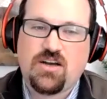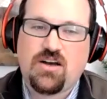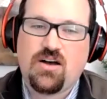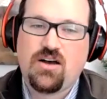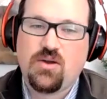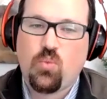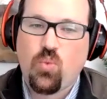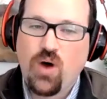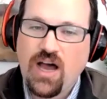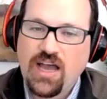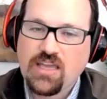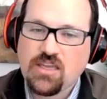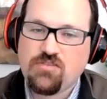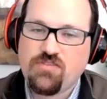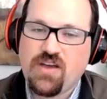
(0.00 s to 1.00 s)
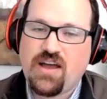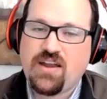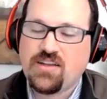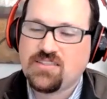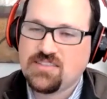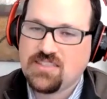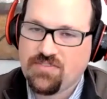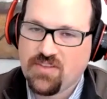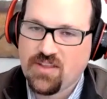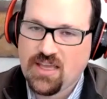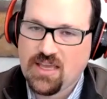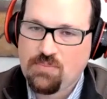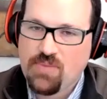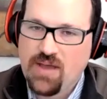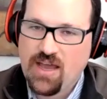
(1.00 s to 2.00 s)
on why you founded
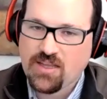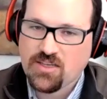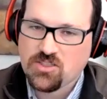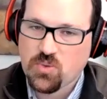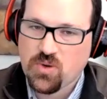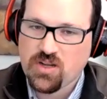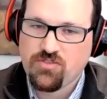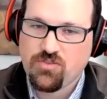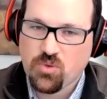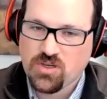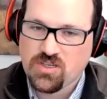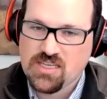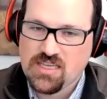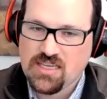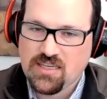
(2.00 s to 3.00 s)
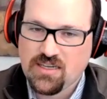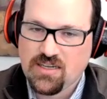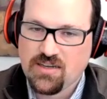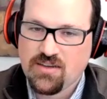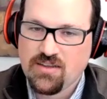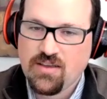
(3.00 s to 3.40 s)
Wasilewski back in 2014